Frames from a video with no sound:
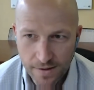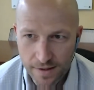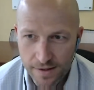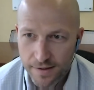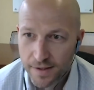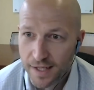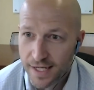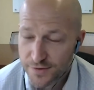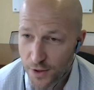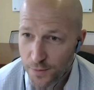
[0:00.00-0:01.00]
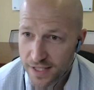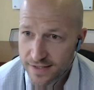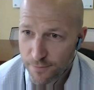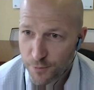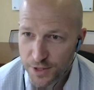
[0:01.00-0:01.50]
Uh, as
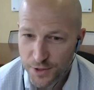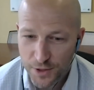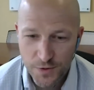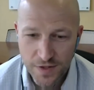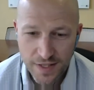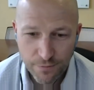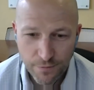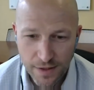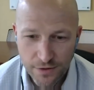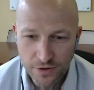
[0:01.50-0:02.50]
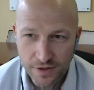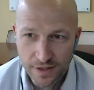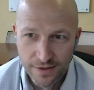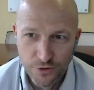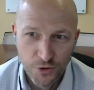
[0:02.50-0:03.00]
always, I'm one of your hosts, Nick Funch,
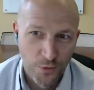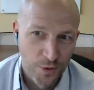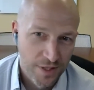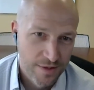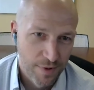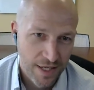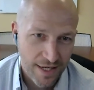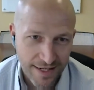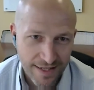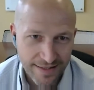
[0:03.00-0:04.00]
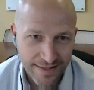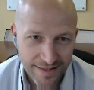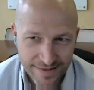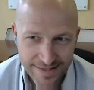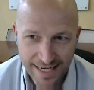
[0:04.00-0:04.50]
and joined by
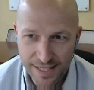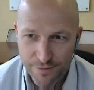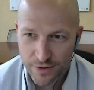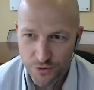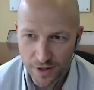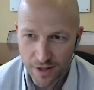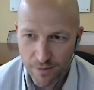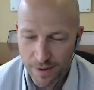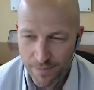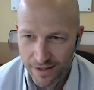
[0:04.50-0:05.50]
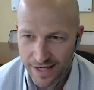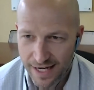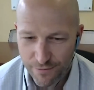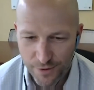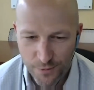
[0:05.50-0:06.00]
uh, Danny Vendrell, my better
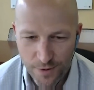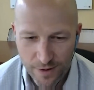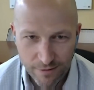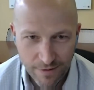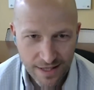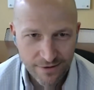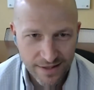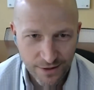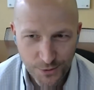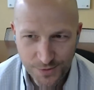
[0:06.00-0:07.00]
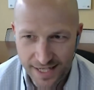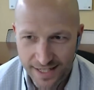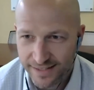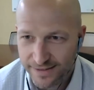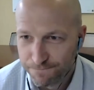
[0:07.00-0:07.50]
half on the walk around. Hello,
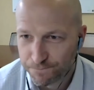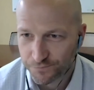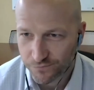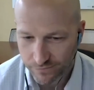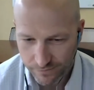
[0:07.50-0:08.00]
Danny. How's it